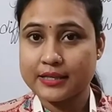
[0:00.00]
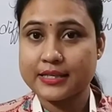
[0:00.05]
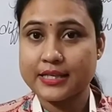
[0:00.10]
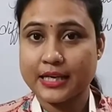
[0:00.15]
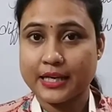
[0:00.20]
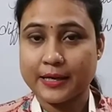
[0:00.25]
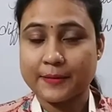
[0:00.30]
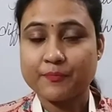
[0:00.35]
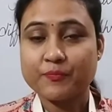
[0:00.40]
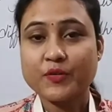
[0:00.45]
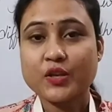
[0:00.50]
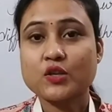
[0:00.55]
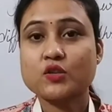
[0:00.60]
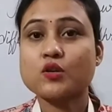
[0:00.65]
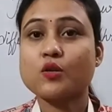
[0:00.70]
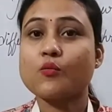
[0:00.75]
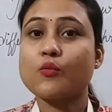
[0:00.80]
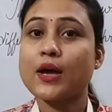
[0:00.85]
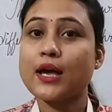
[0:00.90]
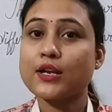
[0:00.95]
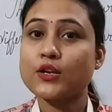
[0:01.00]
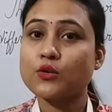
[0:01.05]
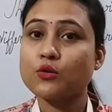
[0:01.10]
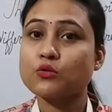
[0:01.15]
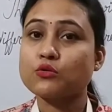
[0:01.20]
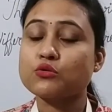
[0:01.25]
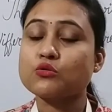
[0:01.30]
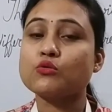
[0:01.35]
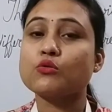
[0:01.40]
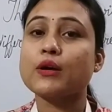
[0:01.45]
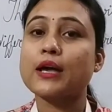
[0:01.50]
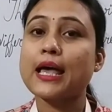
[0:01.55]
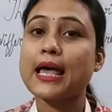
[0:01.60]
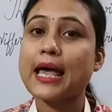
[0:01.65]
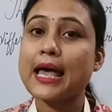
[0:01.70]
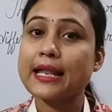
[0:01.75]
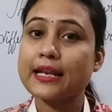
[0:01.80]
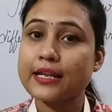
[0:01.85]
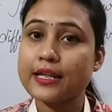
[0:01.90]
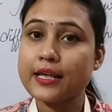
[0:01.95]
day. So when you do
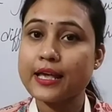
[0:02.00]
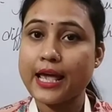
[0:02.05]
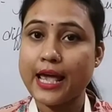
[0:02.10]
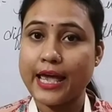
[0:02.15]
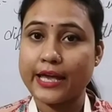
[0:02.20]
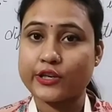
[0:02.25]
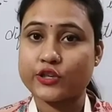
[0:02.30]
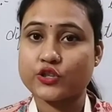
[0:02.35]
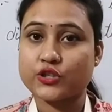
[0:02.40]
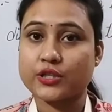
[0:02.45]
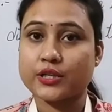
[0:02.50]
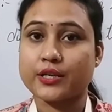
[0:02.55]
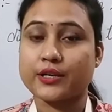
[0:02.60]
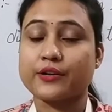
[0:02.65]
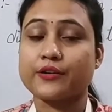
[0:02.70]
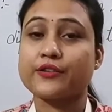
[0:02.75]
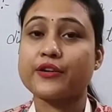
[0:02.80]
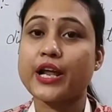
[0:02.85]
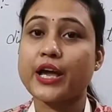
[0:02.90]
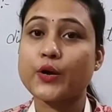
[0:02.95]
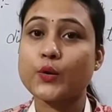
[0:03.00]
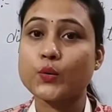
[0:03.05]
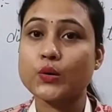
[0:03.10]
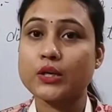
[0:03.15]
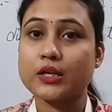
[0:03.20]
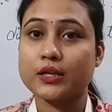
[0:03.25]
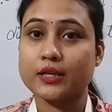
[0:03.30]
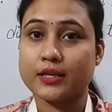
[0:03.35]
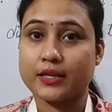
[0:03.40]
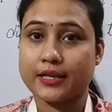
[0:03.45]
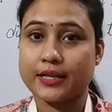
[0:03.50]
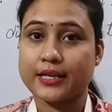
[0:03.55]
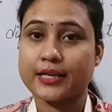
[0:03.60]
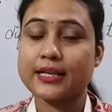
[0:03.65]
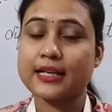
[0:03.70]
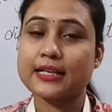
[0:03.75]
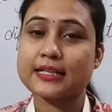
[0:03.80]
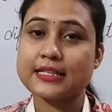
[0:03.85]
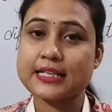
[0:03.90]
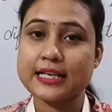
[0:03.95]
any action regularly,
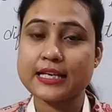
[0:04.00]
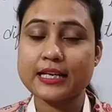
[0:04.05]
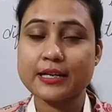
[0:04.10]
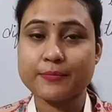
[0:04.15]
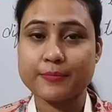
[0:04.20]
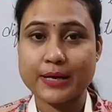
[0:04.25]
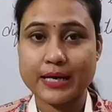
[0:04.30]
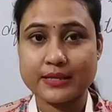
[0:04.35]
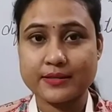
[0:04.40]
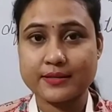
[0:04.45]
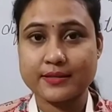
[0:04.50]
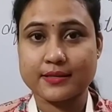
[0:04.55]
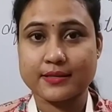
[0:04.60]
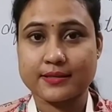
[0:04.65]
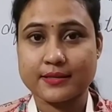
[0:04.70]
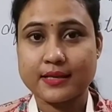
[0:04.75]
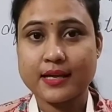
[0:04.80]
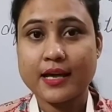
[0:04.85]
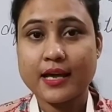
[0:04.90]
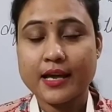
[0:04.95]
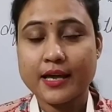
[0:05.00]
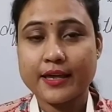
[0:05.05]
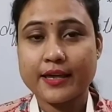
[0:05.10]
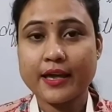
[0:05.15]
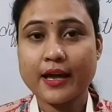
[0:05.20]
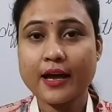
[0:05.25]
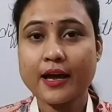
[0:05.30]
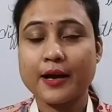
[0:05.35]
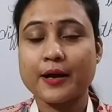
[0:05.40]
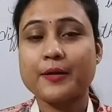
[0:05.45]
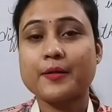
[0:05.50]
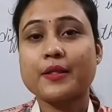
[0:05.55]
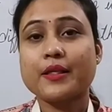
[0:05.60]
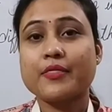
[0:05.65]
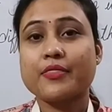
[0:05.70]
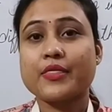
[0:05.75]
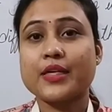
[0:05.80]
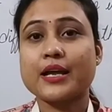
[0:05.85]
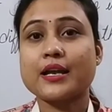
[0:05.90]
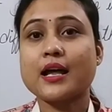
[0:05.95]
in a daily basis, yeah,
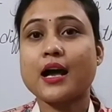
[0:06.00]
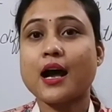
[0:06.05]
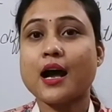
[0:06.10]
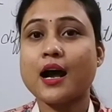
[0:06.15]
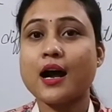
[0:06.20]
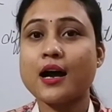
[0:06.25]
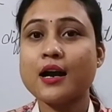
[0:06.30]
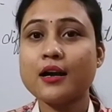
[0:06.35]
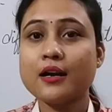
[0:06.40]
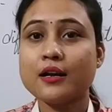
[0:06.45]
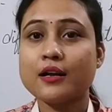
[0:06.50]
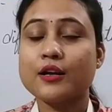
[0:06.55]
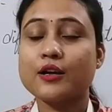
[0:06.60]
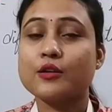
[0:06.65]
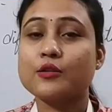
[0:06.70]
that are